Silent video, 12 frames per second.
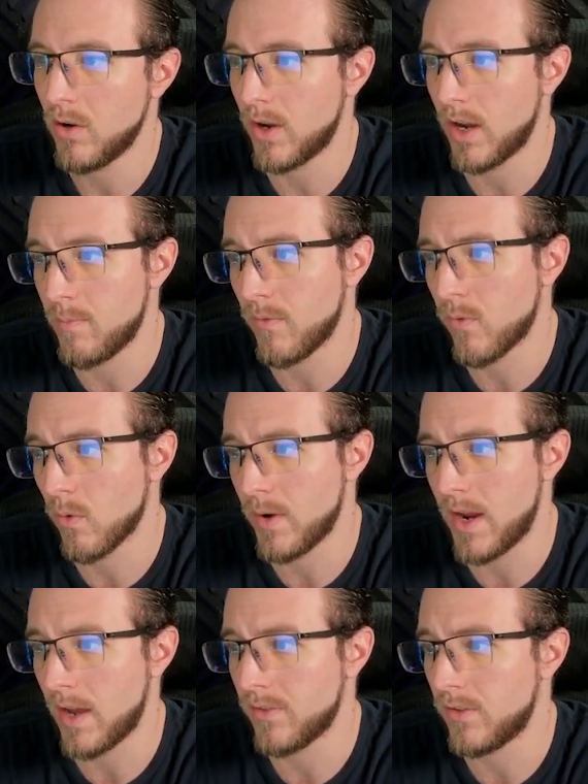Okay, before
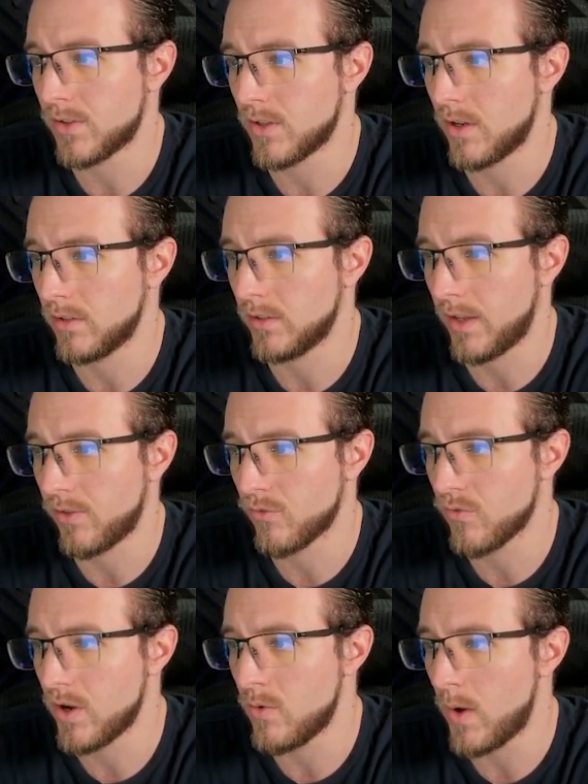we had this like
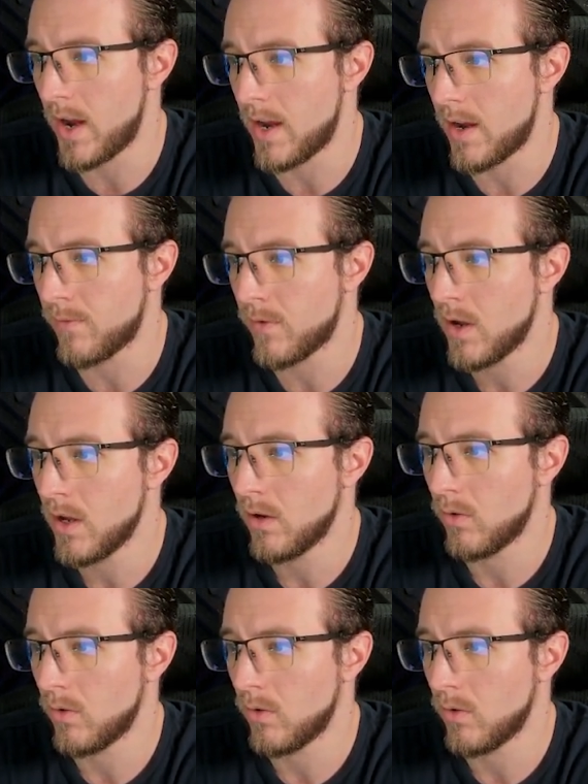3-wave,